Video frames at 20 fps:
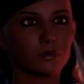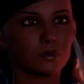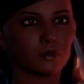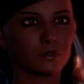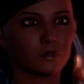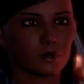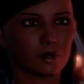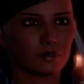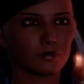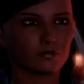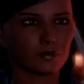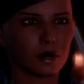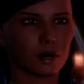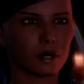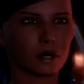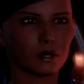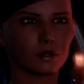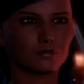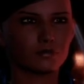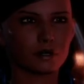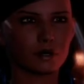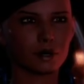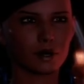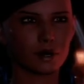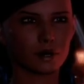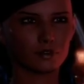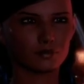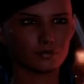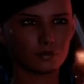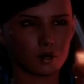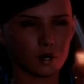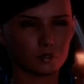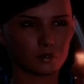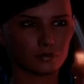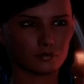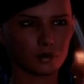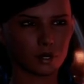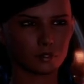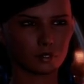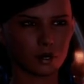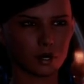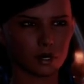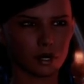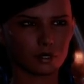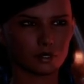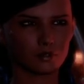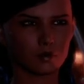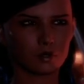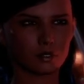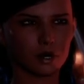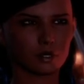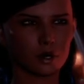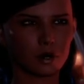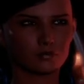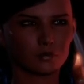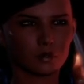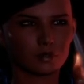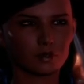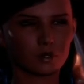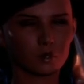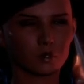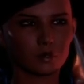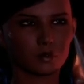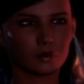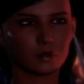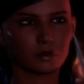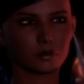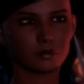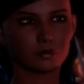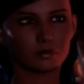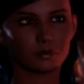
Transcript: Grissom Academy is more specialized than a normal school.